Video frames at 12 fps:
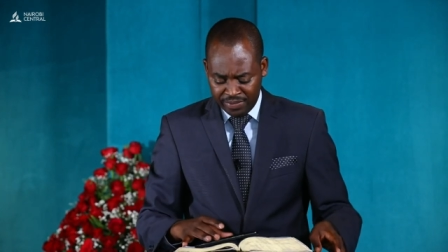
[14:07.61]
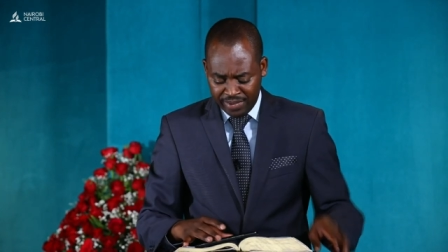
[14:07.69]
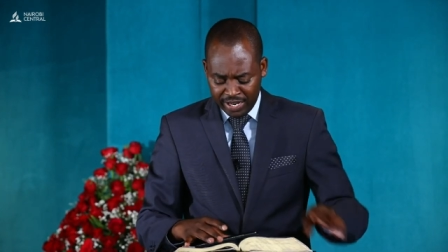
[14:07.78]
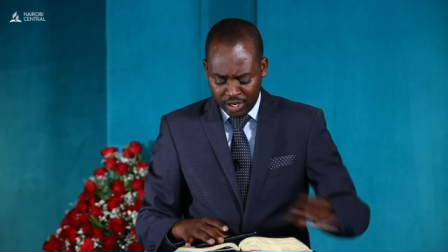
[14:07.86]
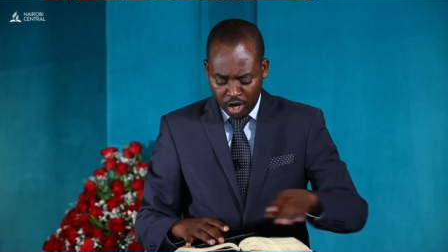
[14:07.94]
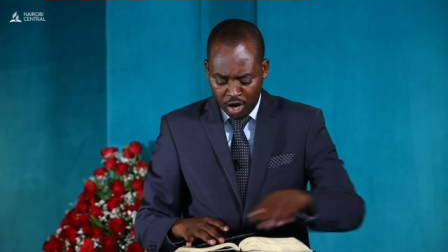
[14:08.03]

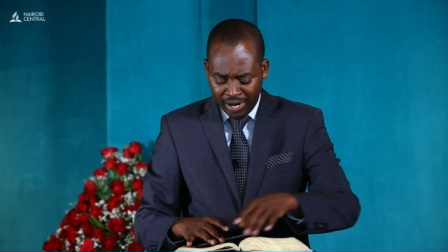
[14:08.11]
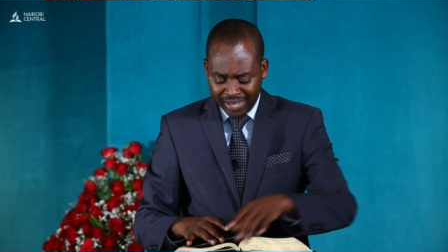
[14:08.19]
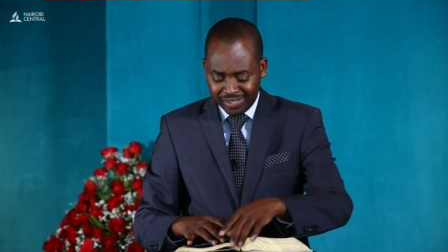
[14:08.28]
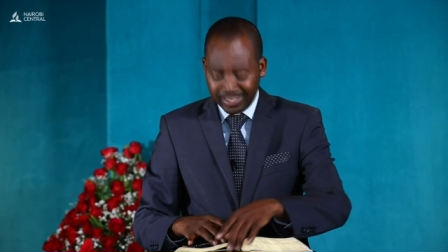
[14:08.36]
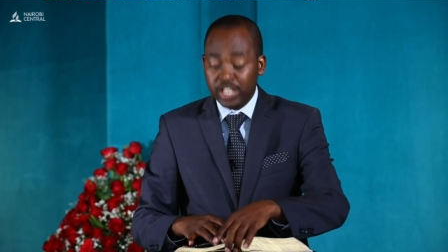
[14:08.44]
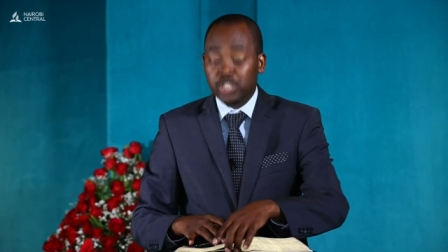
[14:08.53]
that God
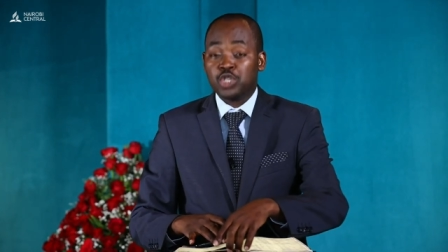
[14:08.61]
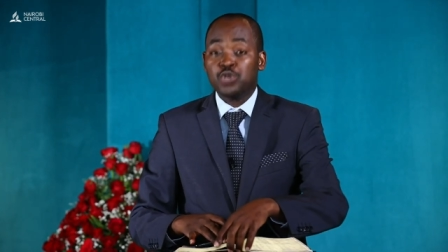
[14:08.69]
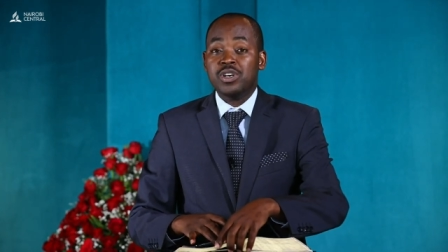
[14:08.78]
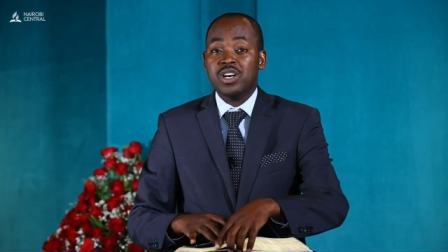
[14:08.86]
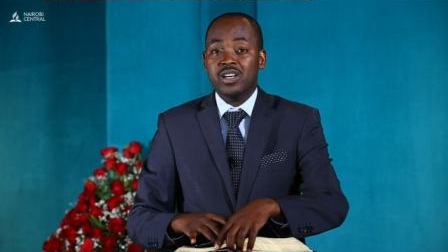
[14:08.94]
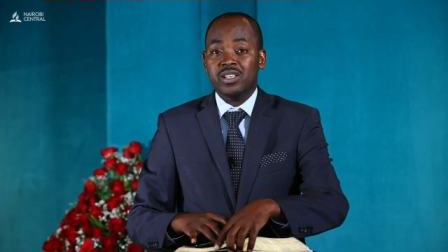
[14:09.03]
has sent
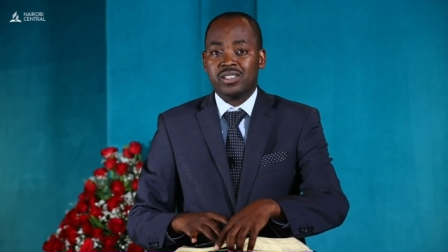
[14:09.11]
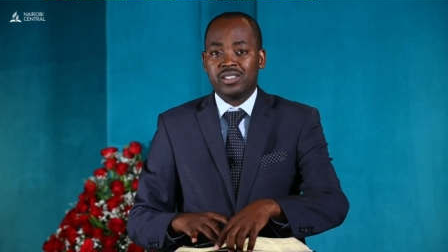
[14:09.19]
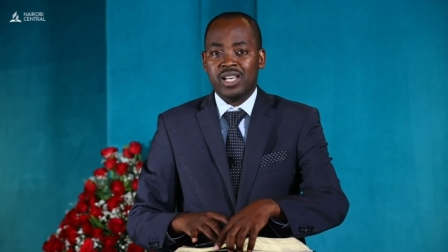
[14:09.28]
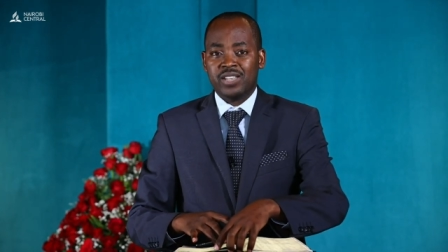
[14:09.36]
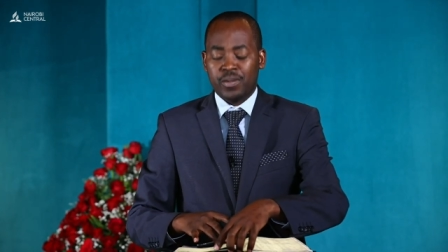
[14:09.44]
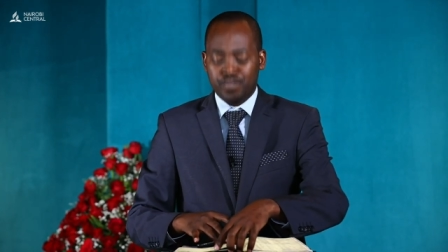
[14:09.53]
to
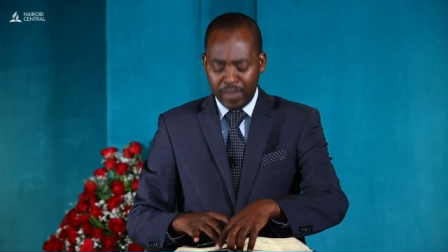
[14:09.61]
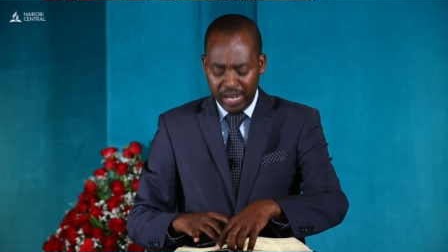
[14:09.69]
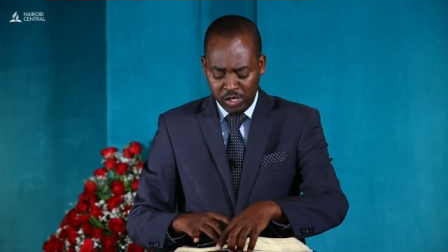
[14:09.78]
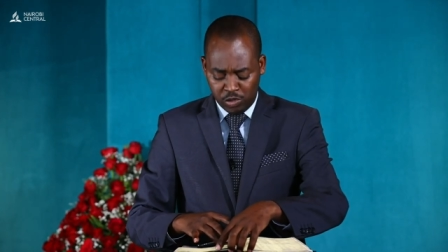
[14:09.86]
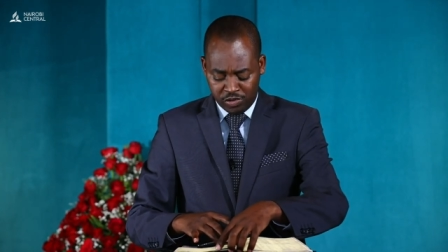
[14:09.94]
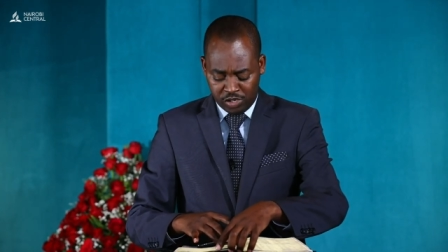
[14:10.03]
us as a
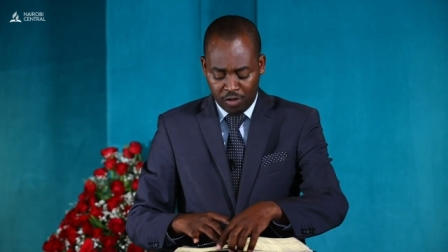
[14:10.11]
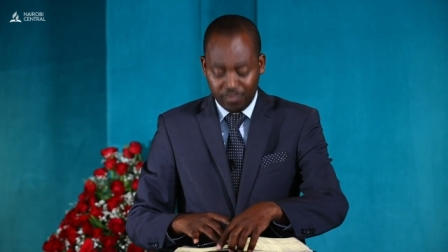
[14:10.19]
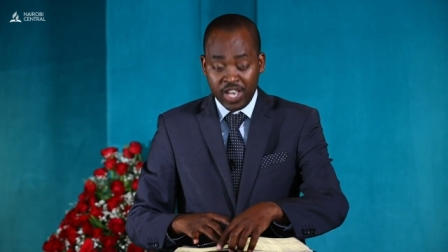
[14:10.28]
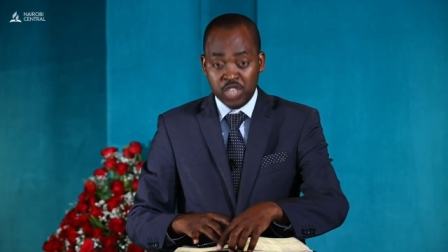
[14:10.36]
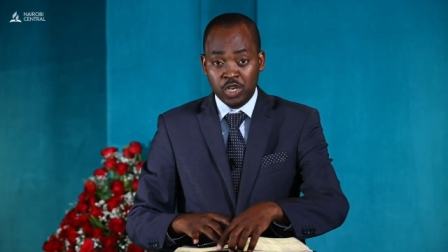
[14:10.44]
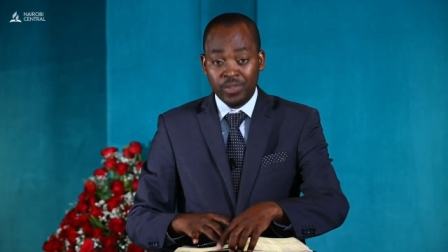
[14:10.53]
means of
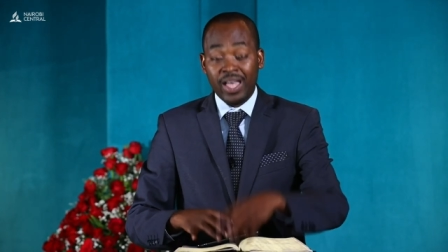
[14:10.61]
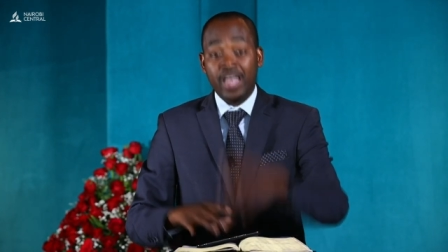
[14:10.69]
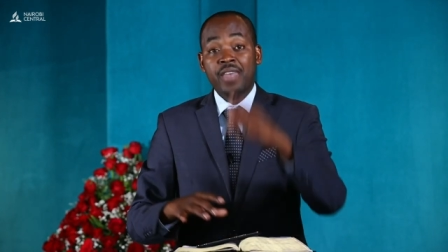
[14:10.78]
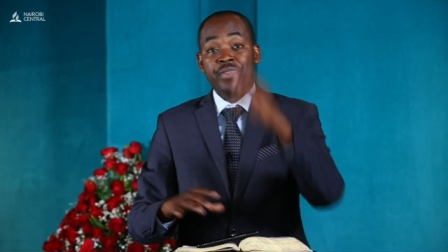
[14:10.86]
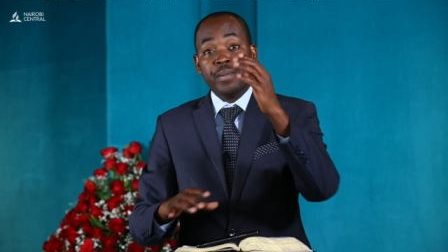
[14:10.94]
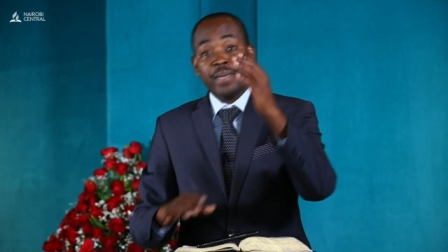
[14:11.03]
salvation, that
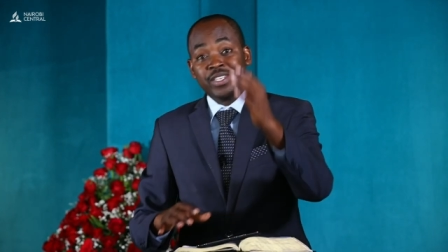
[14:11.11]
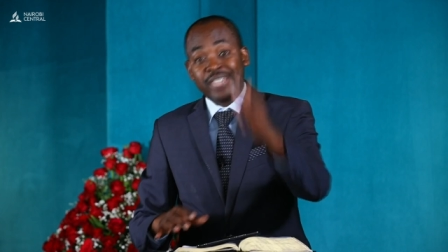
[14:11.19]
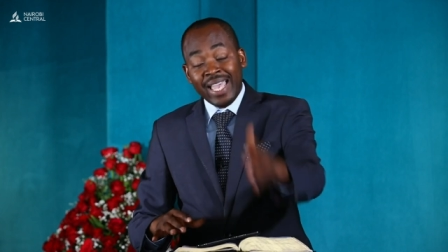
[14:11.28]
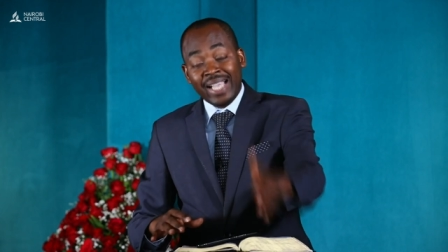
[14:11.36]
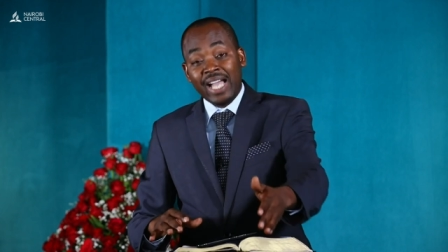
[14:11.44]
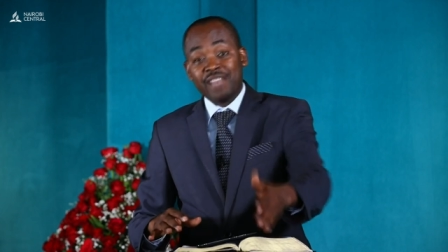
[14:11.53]
they may
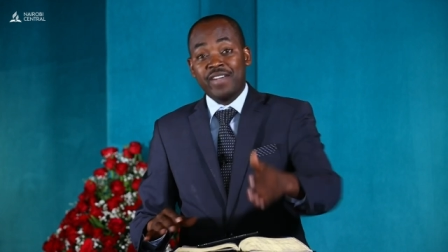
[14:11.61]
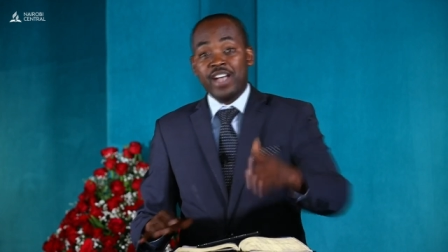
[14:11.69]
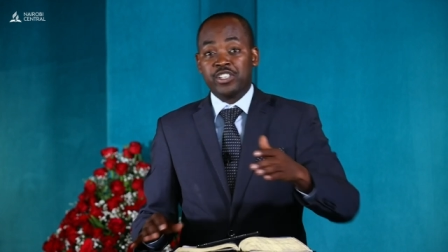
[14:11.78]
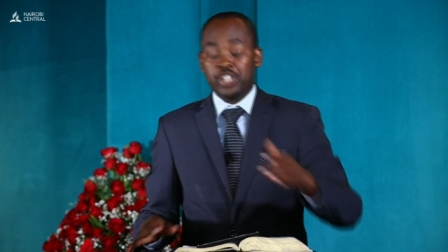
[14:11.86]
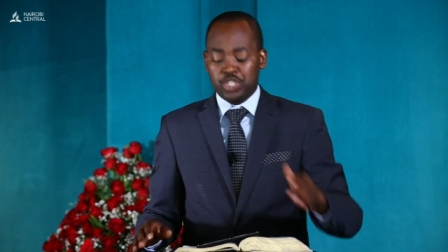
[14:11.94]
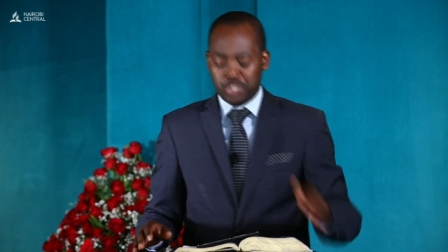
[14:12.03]
take
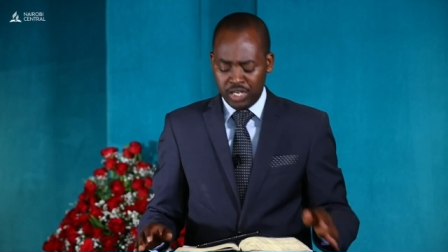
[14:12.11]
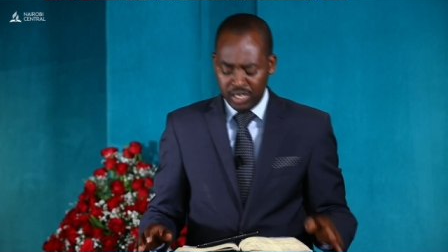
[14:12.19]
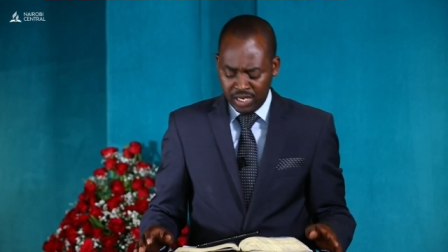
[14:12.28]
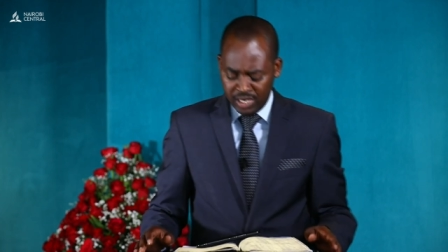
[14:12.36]
advantage